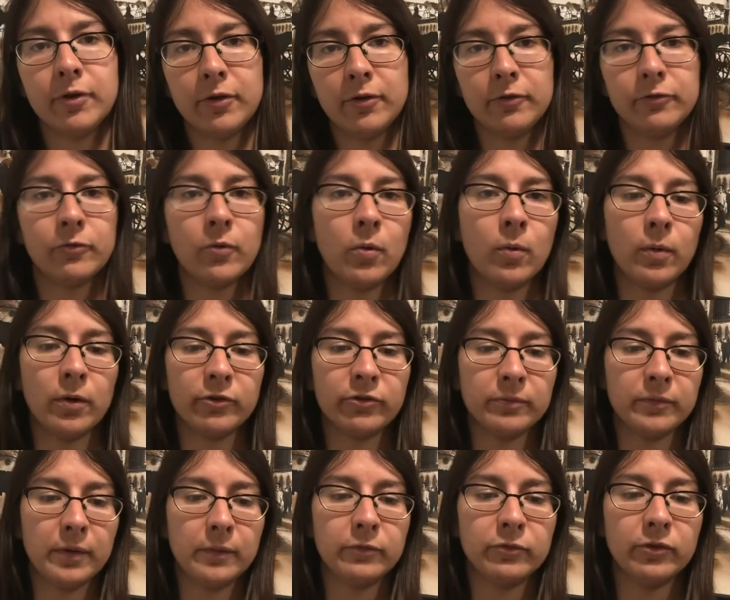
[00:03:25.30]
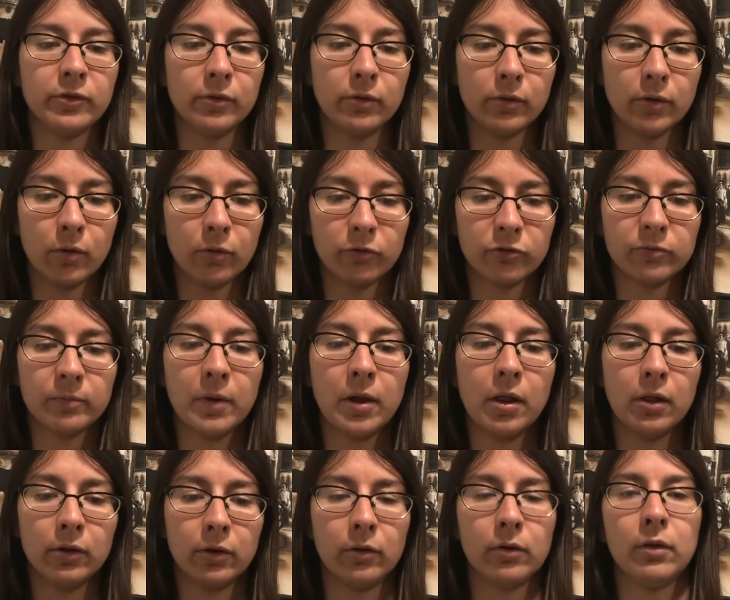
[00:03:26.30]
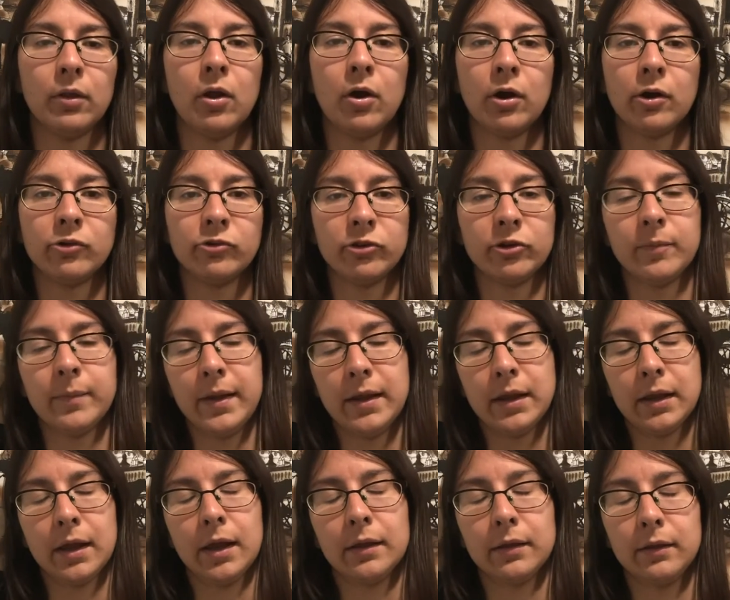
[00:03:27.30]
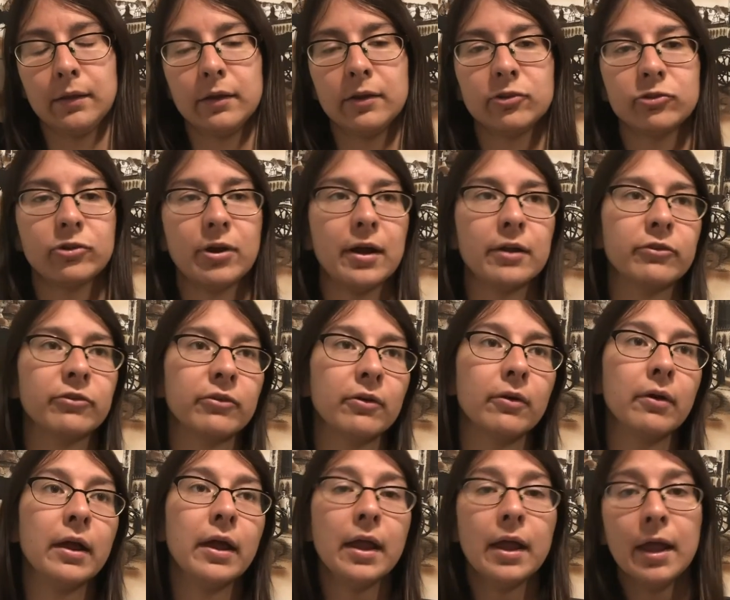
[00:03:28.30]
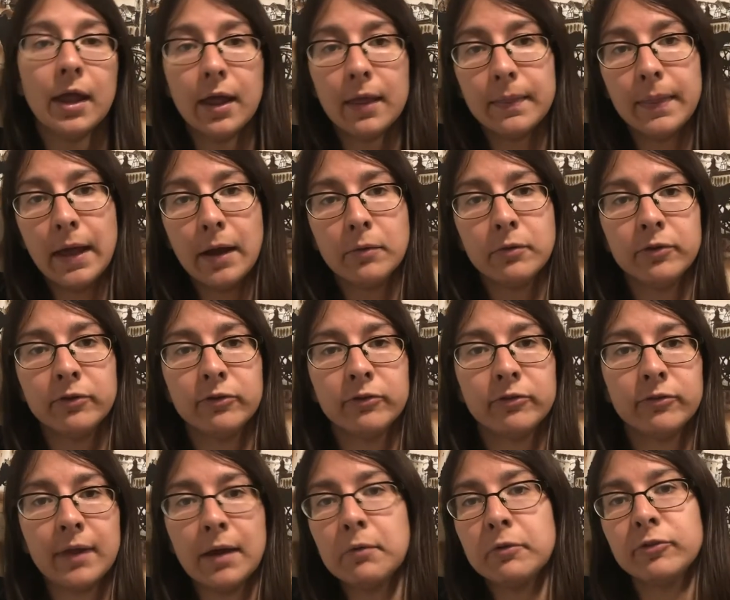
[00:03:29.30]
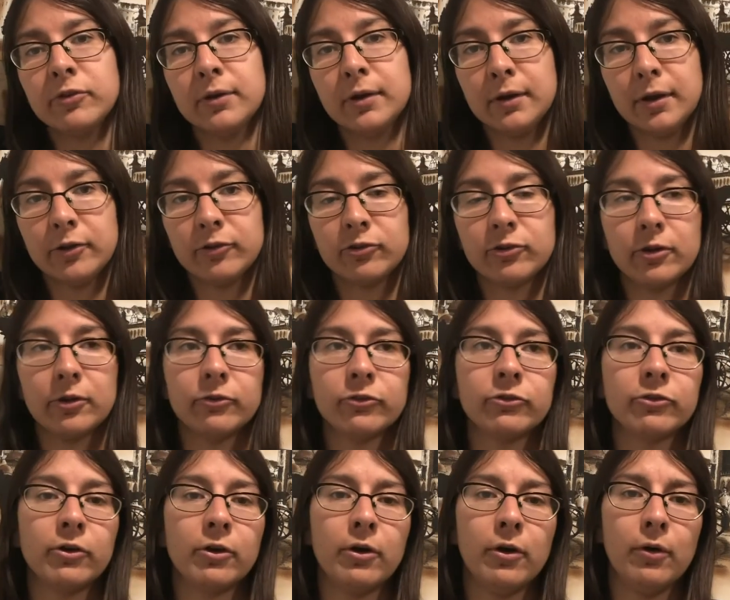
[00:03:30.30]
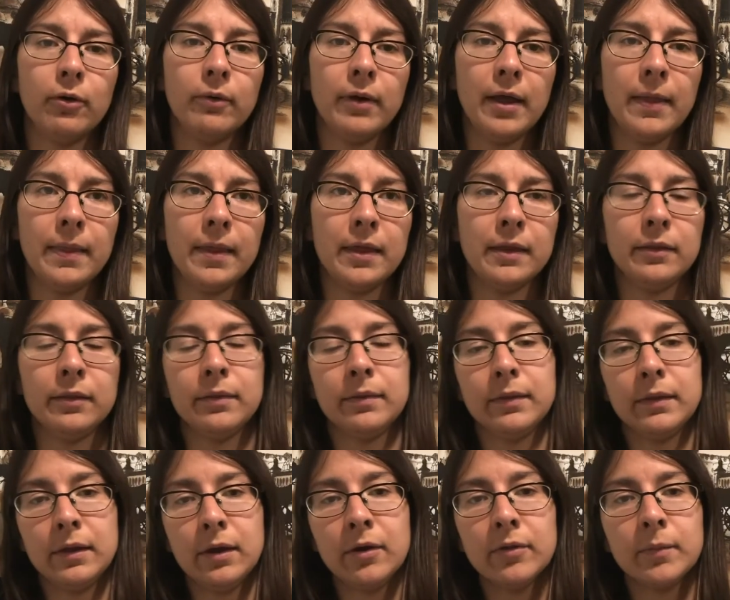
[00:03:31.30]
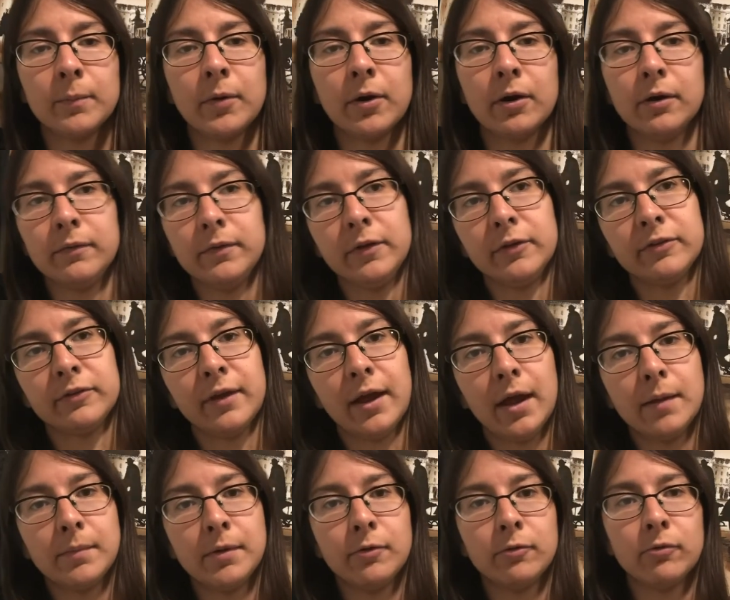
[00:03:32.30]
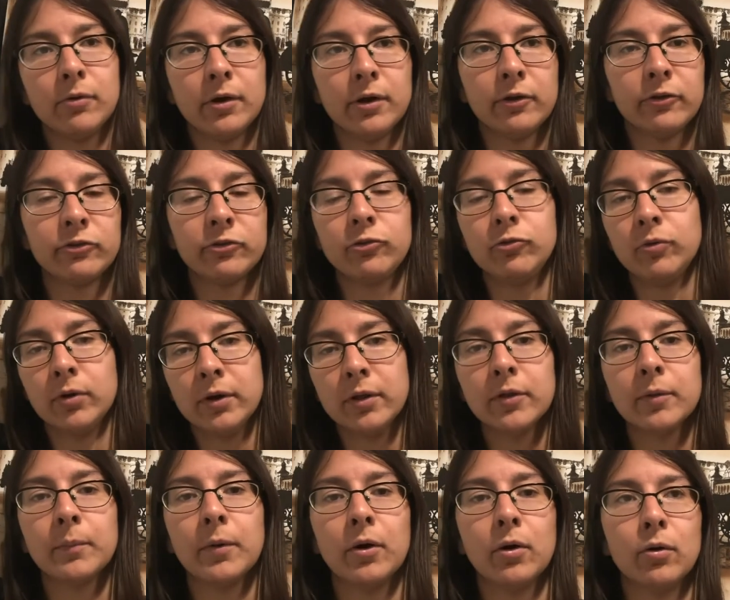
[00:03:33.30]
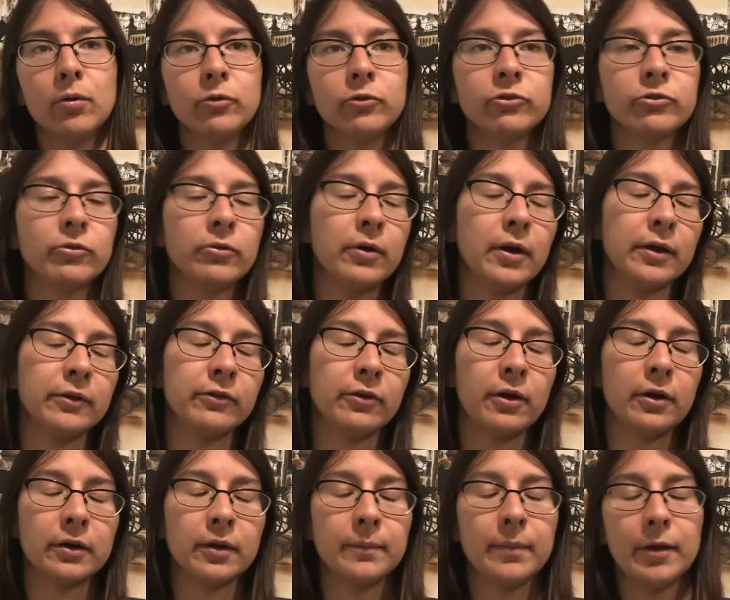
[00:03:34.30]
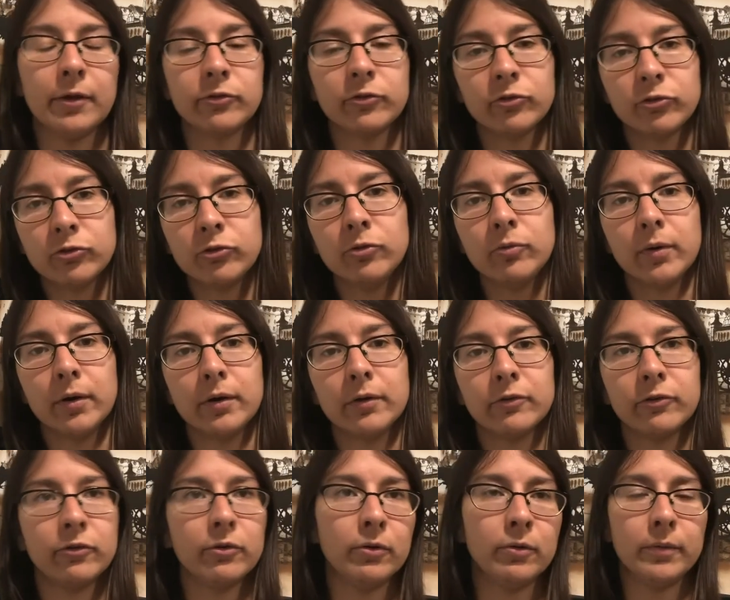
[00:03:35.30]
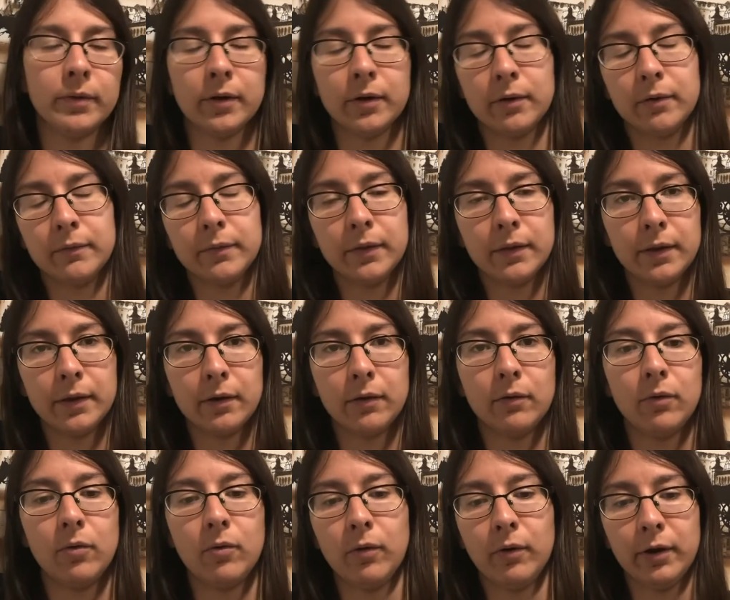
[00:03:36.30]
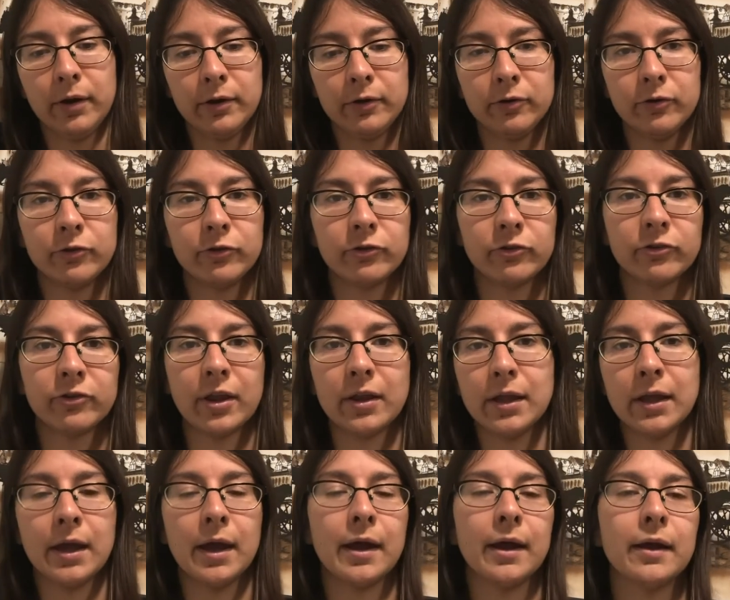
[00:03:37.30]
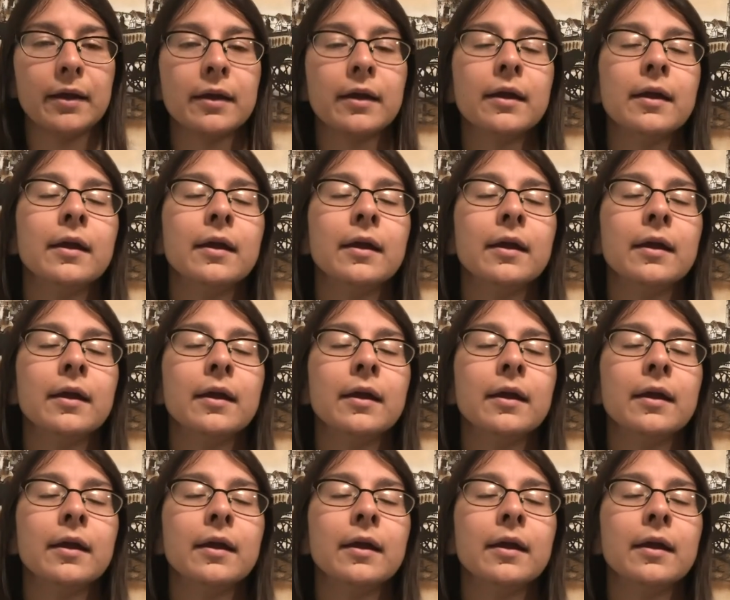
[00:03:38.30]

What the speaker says: forward, sometimes it'll go smaller or larger depending on the shot. So that was in a nutshell. So, and then the other part of the assignment was do another pose. So I talked about Stuart, so the little orange skinny guy.